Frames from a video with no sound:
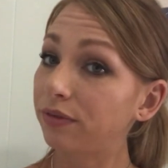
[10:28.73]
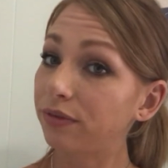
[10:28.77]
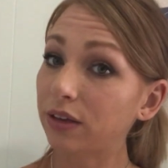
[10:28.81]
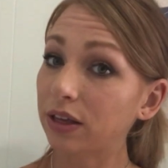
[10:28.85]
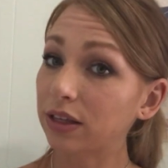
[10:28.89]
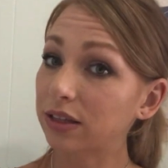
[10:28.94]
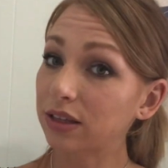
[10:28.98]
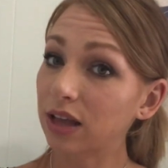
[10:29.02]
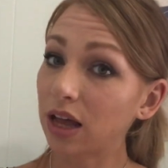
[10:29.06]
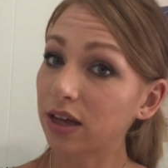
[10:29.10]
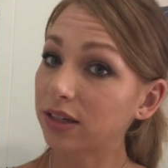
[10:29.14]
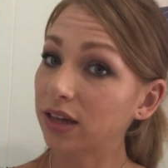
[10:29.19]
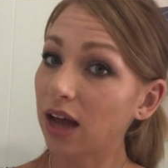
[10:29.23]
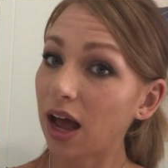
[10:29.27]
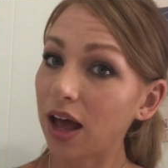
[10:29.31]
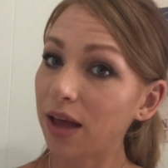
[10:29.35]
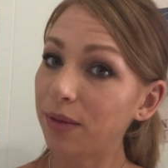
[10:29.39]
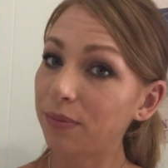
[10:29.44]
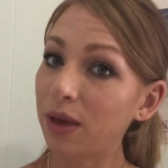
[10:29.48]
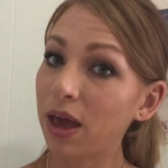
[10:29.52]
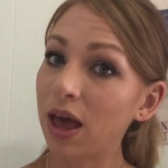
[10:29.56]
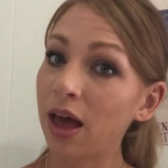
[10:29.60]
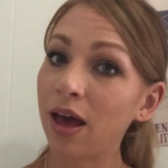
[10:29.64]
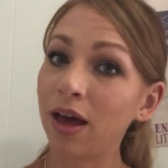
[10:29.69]
it's not
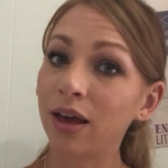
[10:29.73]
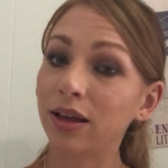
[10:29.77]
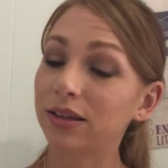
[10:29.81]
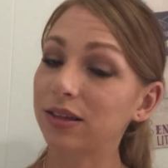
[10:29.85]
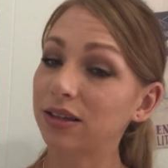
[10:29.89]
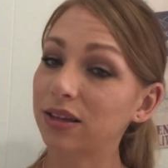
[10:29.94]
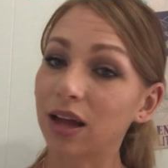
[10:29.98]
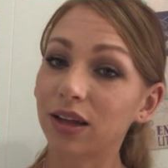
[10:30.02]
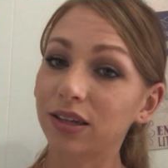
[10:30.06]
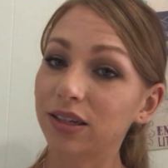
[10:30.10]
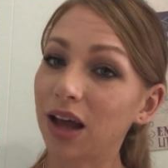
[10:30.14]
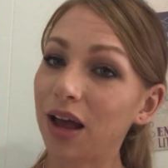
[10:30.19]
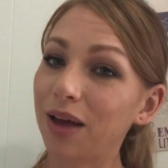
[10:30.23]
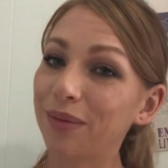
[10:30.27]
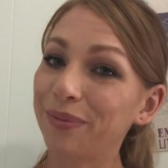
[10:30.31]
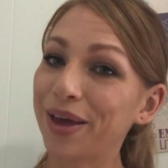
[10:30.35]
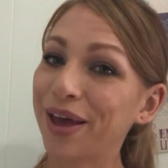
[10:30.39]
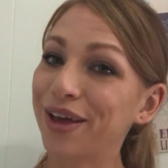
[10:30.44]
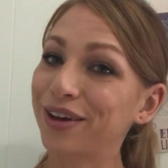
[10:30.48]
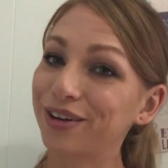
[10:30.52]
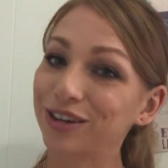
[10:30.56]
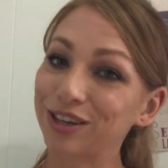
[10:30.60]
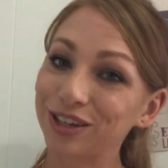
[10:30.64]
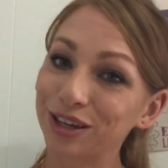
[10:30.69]
time
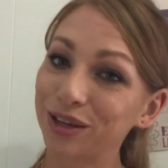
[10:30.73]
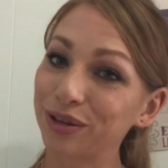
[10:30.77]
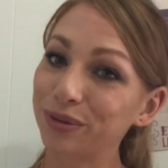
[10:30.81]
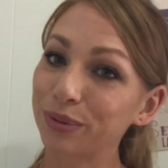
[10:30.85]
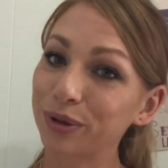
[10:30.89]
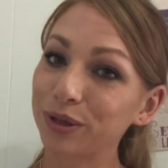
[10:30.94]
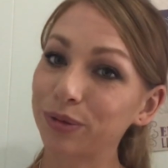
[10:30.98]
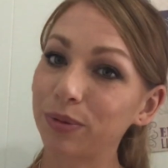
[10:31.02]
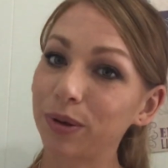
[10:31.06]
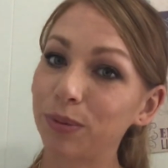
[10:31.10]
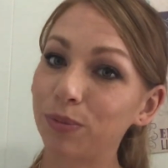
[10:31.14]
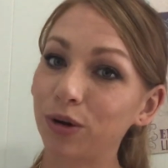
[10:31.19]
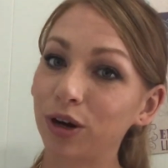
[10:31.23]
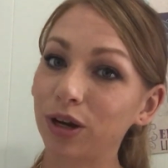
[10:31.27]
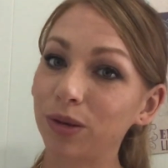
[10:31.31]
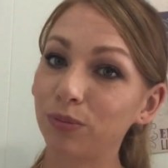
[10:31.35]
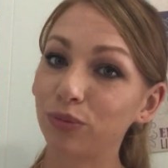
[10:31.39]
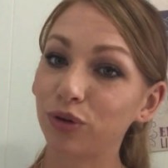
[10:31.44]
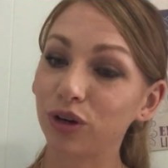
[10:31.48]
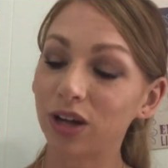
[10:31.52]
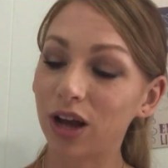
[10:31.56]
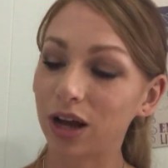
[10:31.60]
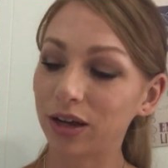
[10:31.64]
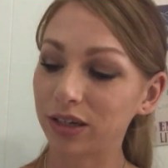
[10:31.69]
yet, you're still supposed to be being
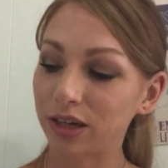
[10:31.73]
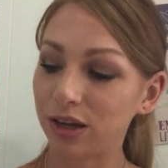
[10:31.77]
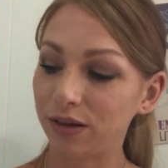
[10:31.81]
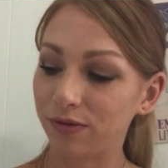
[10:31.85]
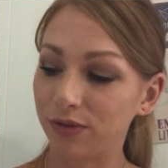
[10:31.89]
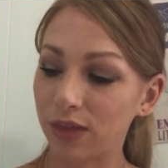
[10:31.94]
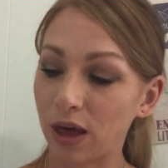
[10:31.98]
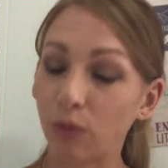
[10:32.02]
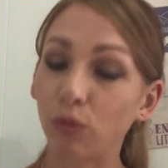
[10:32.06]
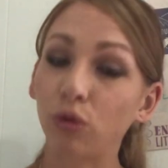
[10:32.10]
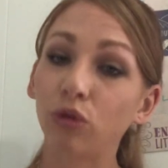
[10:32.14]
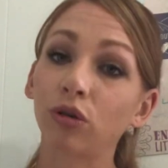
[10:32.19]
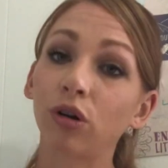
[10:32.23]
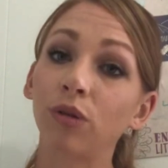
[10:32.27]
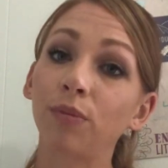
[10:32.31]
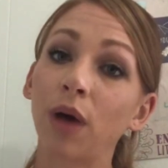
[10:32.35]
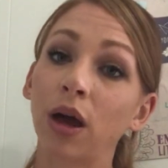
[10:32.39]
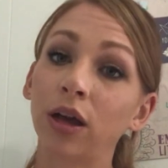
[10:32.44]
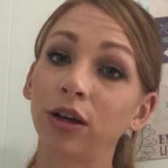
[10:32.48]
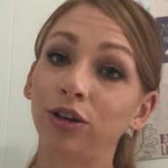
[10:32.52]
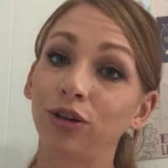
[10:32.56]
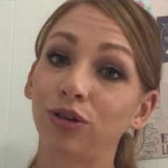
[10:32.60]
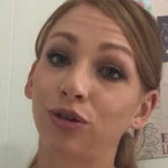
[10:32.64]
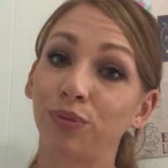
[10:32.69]
productive. That will
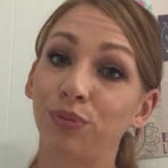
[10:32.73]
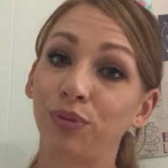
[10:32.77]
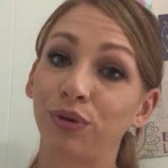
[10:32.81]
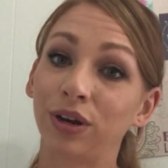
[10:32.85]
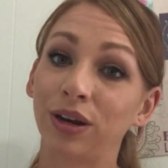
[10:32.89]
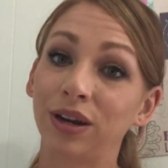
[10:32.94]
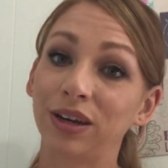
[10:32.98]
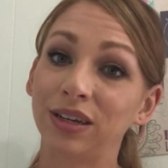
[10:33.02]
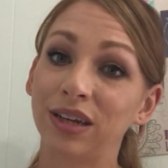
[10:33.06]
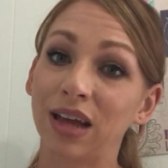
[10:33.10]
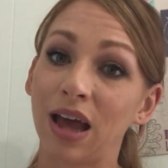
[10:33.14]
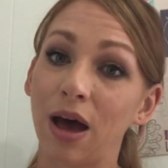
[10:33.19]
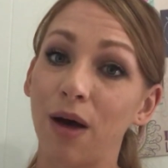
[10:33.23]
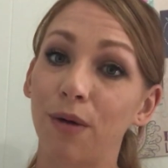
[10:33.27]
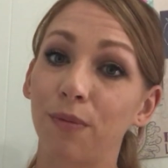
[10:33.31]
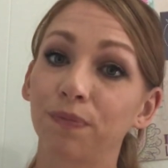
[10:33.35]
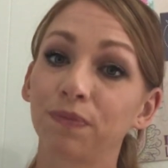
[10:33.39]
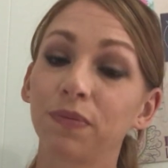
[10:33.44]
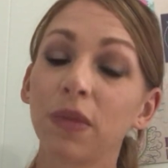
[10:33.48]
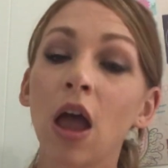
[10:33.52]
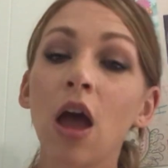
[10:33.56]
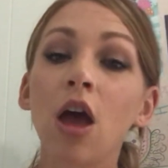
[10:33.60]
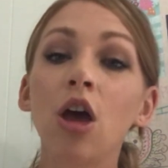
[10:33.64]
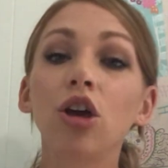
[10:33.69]
remind you to put it down.
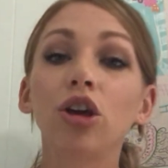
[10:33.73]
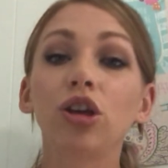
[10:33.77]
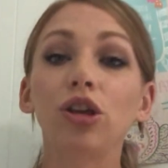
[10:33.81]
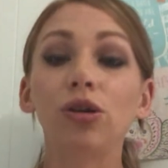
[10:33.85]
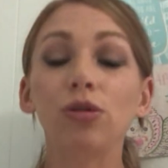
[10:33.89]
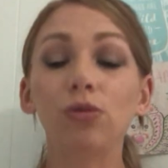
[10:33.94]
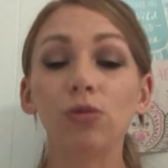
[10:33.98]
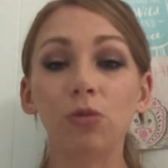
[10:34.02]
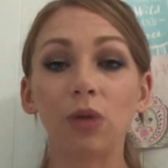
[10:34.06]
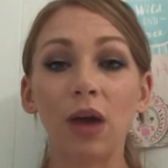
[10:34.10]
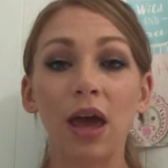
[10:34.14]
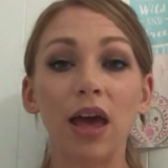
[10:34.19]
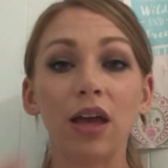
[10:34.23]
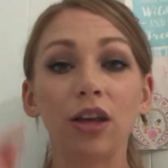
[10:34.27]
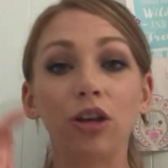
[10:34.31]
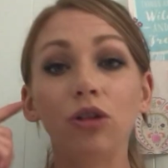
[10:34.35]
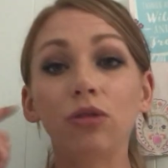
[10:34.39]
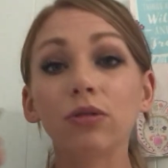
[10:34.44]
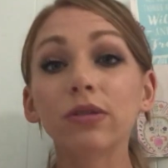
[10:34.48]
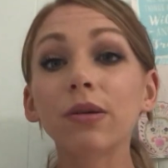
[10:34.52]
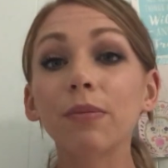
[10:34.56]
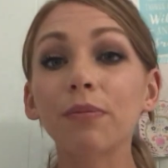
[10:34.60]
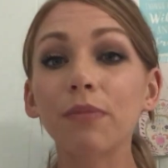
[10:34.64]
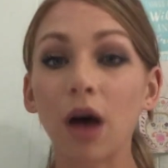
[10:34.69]
You can
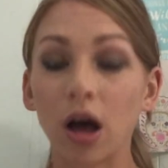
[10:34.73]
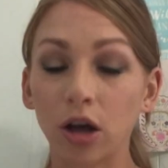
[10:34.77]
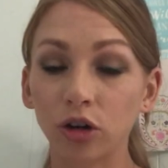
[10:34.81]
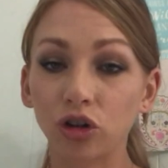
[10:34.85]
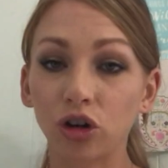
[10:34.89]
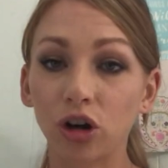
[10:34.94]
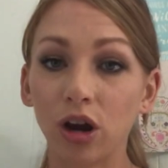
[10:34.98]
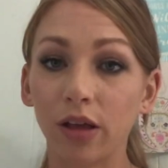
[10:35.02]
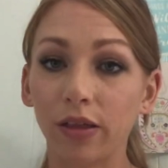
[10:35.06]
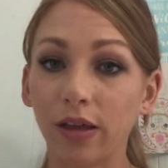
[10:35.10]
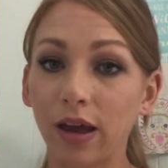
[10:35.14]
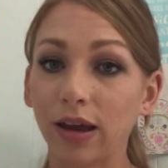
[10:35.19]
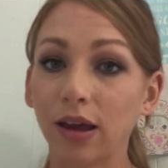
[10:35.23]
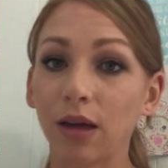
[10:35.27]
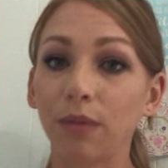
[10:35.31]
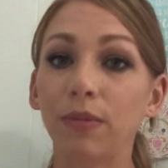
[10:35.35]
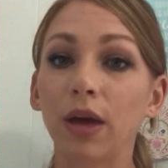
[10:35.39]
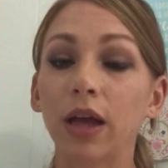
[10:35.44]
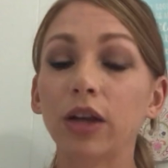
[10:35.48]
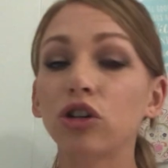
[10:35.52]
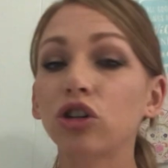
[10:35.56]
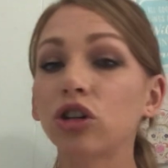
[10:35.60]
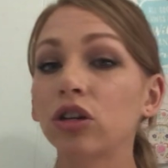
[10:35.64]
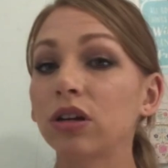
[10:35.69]
use a mantra, like I
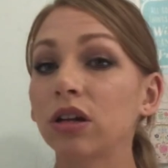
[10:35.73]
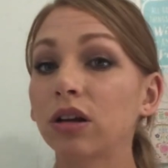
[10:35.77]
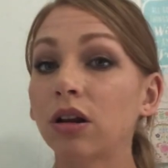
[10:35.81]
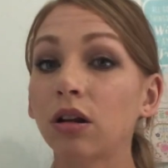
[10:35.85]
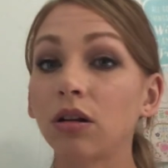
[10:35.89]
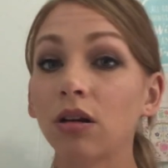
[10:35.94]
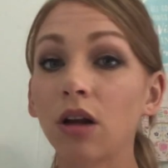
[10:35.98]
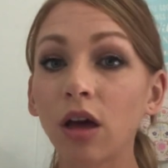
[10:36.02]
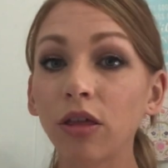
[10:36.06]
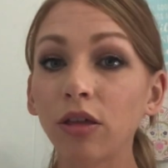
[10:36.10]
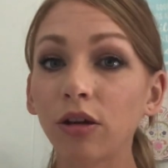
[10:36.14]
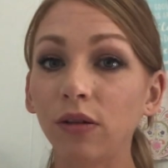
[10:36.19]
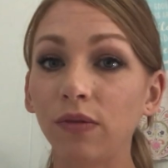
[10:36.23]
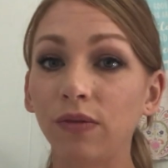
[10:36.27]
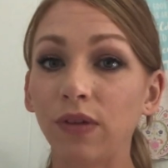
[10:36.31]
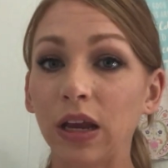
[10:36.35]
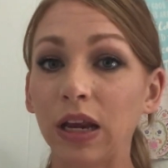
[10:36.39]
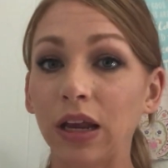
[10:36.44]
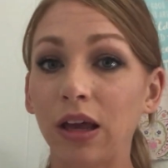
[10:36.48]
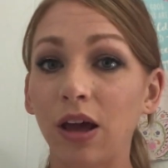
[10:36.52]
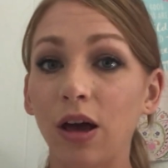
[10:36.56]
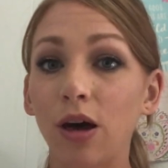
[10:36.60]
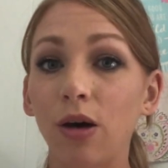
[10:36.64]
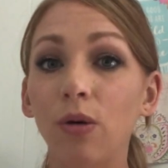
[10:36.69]
mentioned in another
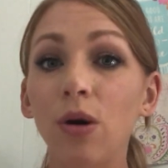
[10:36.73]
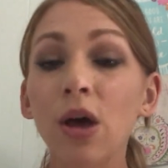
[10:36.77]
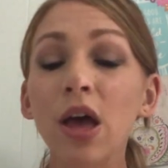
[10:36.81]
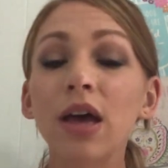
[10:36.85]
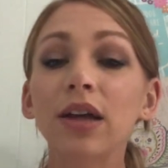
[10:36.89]
video,